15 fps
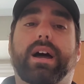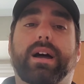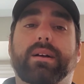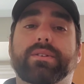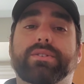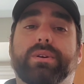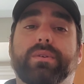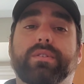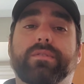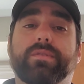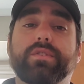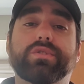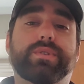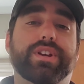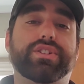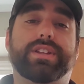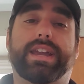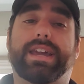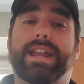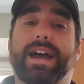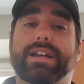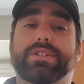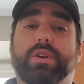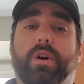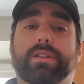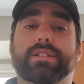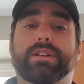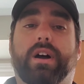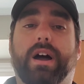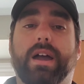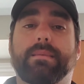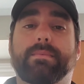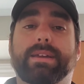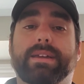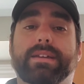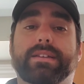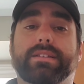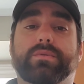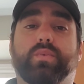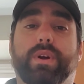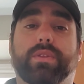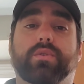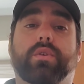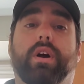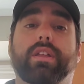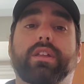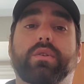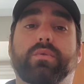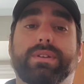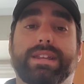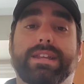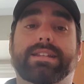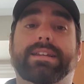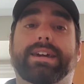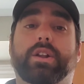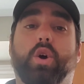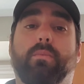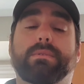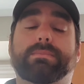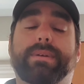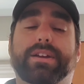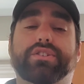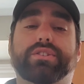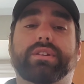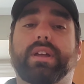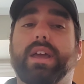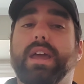So the first question I get asked all the time is whether or not you need to get a home inspection.